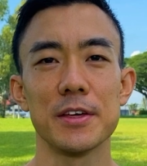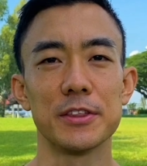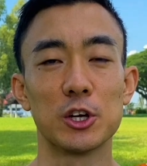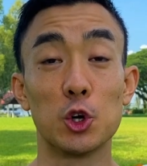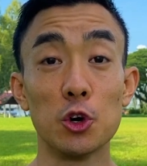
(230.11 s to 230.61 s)

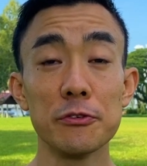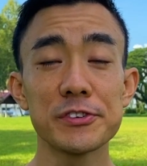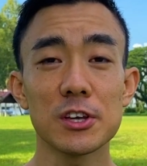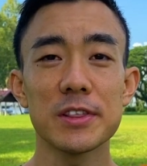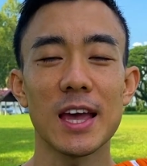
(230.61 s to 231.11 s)
The
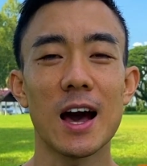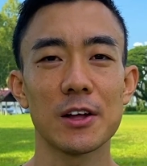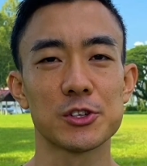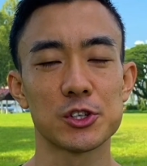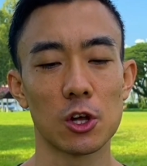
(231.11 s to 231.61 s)
grooves on the
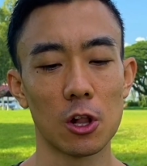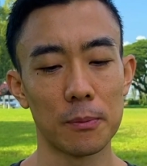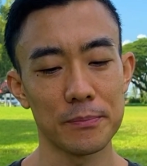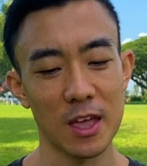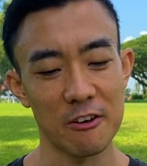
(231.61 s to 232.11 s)
outsole
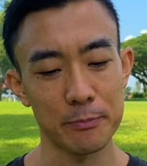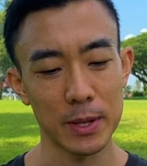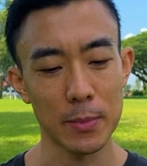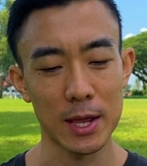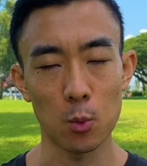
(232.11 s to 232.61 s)
have
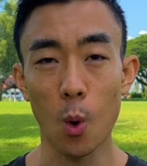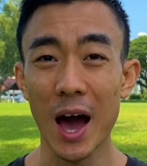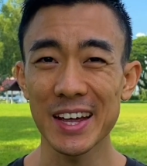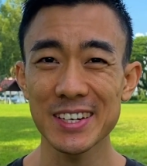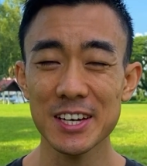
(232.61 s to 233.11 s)
been made
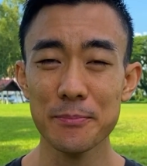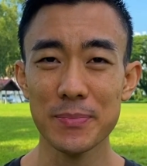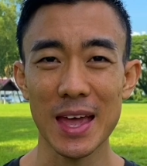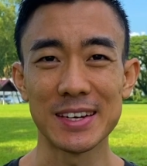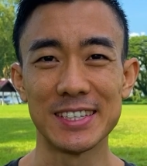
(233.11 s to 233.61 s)
wider
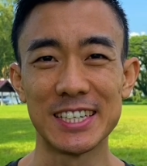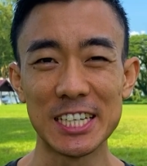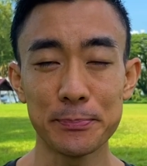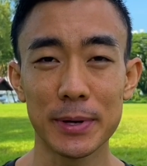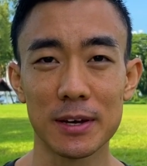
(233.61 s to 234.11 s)
and
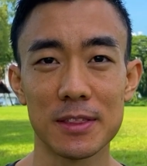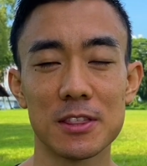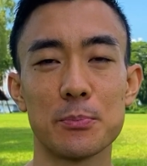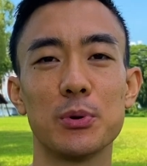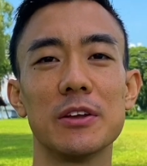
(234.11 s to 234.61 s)
deeper than
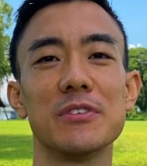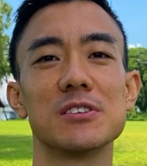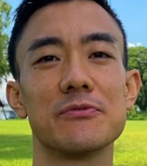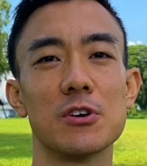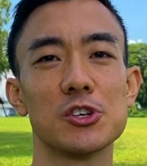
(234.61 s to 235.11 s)
the
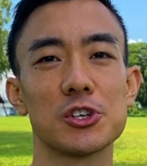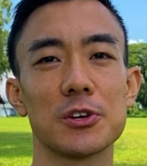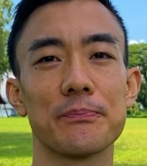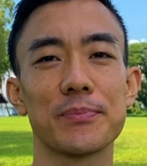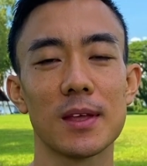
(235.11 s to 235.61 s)
previous version.
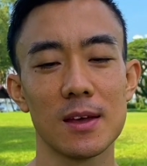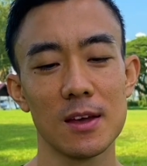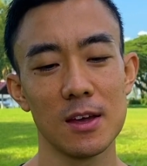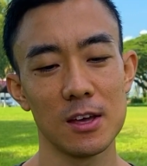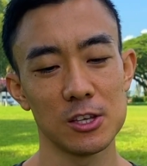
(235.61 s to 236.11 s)

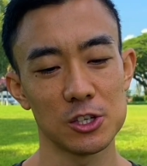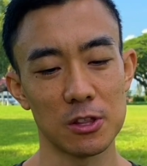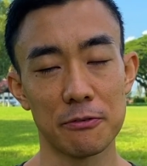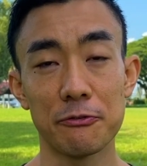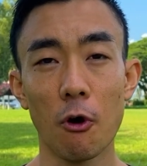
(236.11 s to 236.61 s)
So
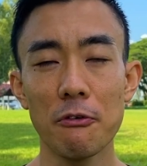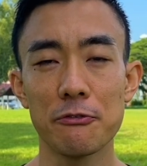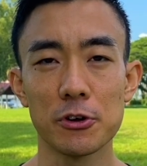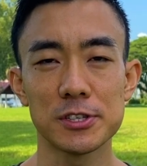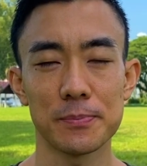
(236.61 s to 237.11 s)
the
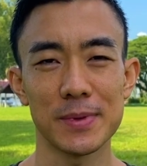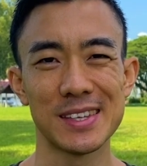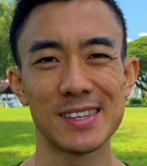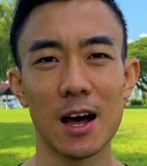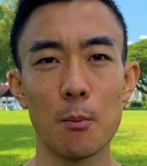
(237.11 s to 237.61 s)
forefoot
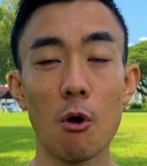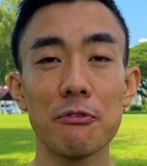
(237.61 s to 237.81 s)
is now more